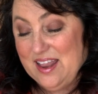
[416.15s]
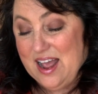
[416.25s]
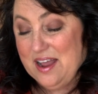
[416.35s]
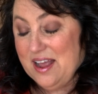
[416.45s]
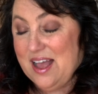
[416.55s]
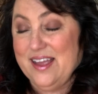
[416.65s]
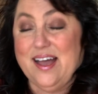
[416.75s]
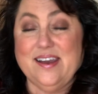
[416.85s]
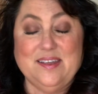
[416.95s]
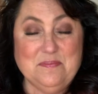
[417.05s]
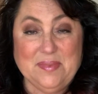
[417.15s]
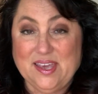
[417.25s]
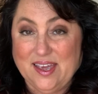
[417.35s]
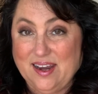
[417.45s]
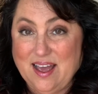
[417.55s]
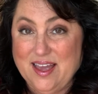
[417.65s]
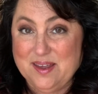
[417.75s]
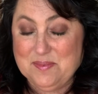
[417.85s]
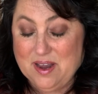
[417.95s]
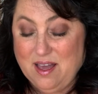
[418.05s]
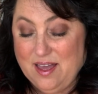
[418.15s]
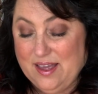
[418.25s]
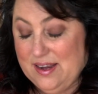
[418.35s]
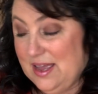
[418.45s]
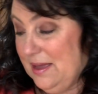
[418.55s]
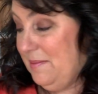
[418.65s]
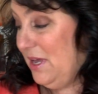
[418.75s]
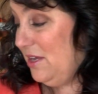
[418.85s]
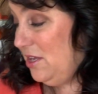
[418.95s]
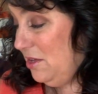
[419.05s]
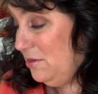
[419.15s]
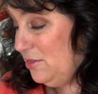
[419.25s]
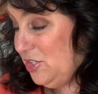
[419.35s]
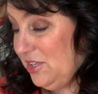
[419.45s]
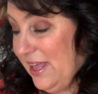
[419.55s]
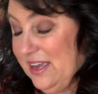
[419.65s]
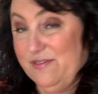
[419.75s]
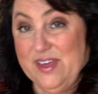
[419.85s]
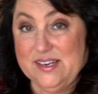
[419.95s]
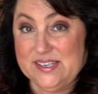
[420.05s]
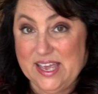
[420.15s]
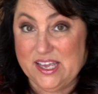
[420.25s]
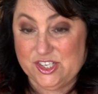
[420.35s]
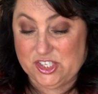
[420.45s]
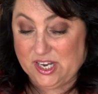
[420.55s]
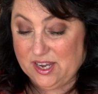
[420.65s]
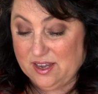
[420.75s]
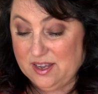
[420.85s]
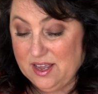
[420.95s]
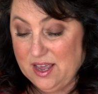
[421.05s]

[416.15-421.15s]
I gotta admit, I am not a huge like Fantasia